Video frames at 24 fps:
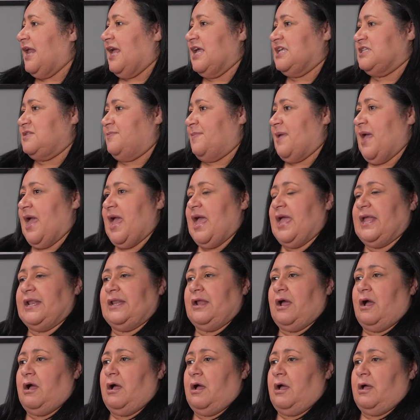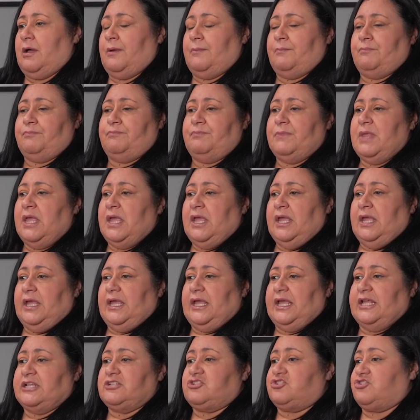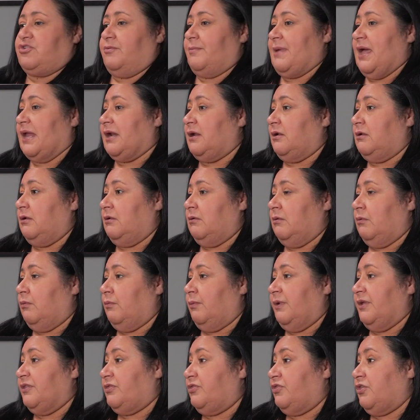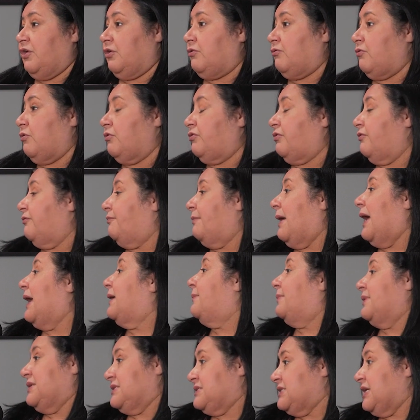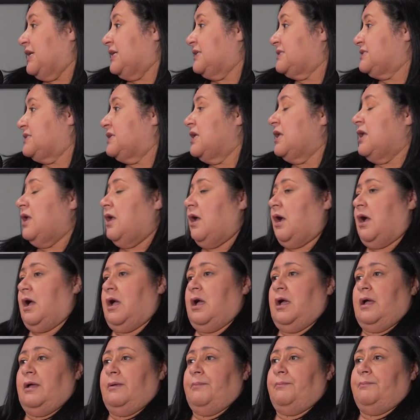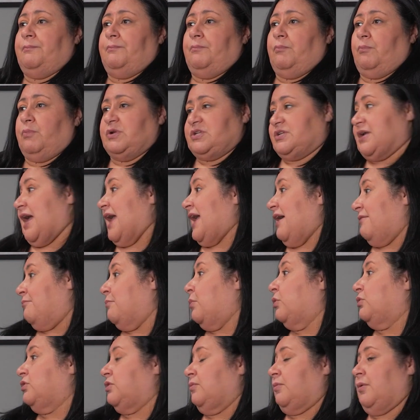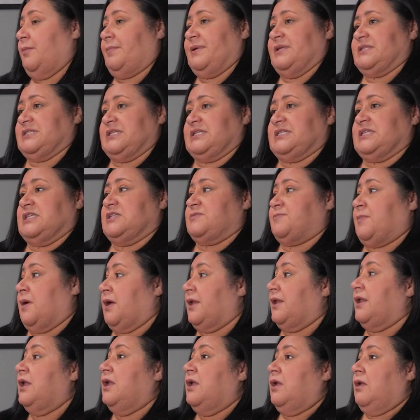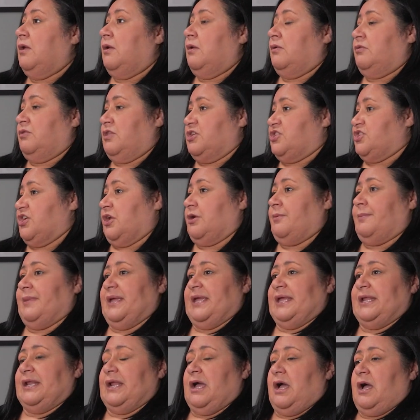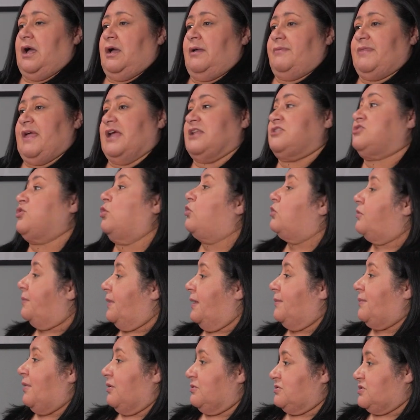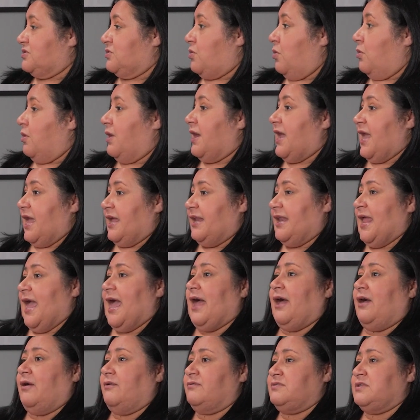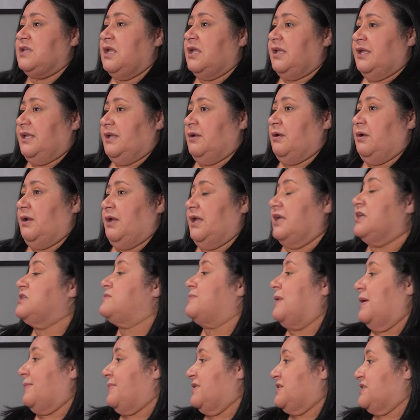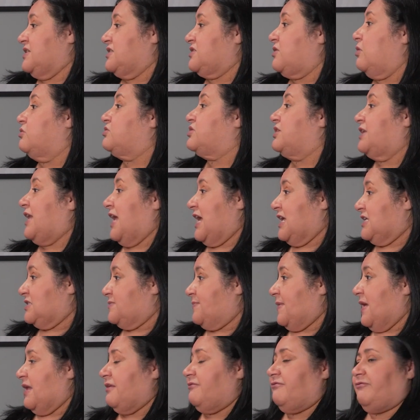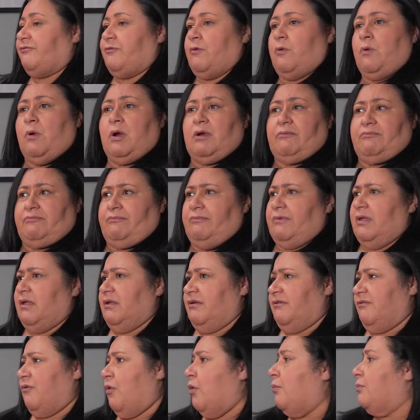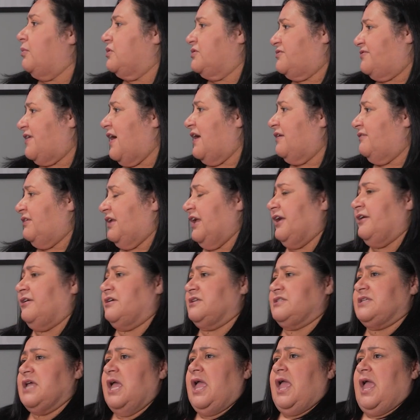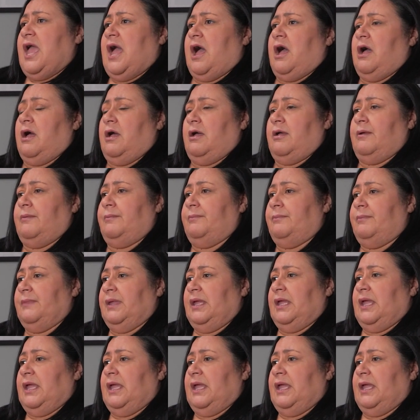has been instrumental with the growth of my business, which I have multiple businesses, but the gentleman that told me about S.C.O.R.E, Ed Alves, is my business coach and has been for almost 5 years. And